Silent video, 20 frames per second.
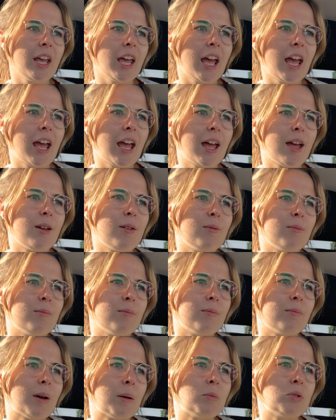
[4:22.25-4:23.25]

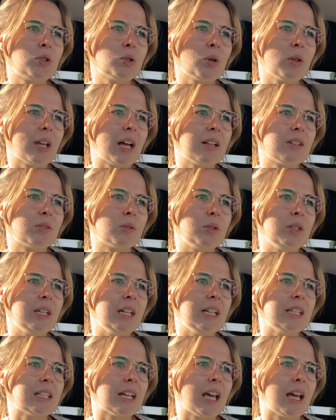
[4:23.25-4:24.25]
I'm sure that's all you
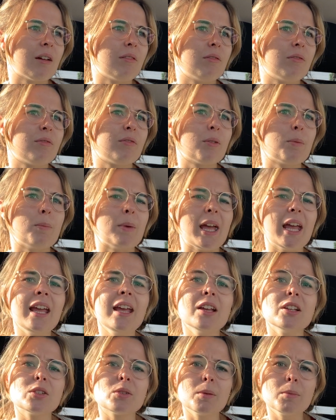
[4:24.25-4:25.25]
need to hear from
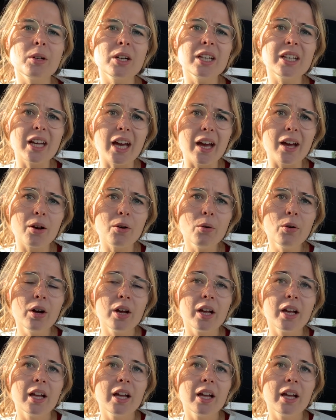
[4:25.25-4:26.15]
me. So I'm gonna go.